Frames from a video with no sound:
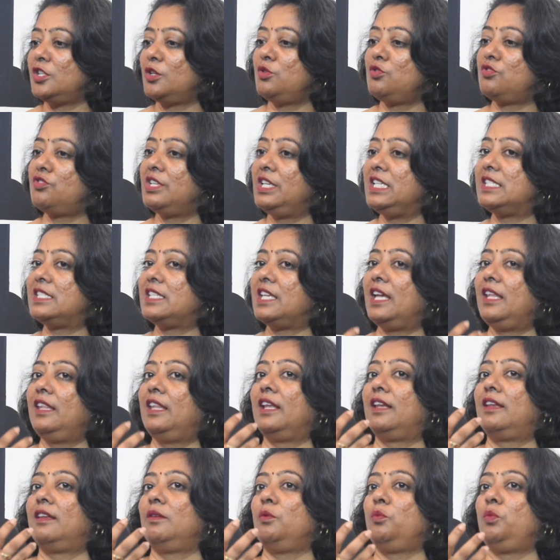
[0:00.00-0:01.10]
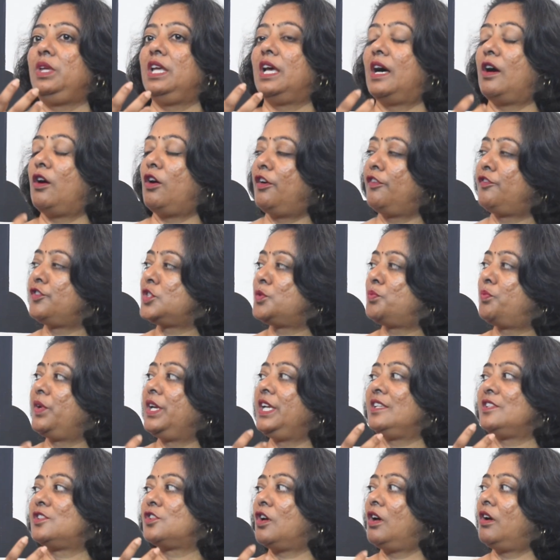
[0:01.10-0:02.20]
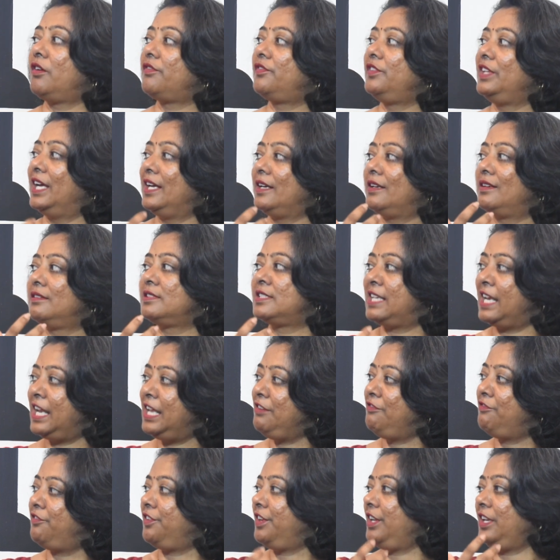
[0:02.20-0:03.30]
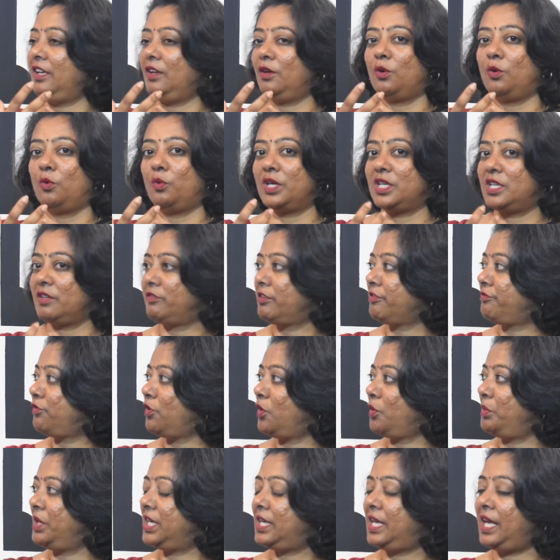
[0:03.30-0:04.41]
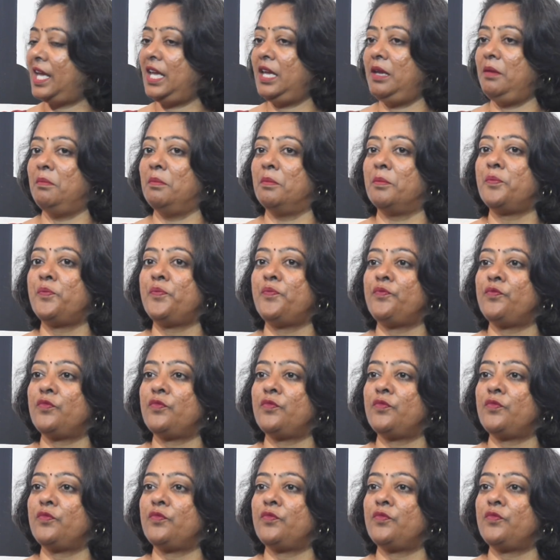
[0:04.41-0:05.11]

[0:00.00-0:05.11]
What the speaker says: don't really say that we are offsprings of that slavery or whatever form it came.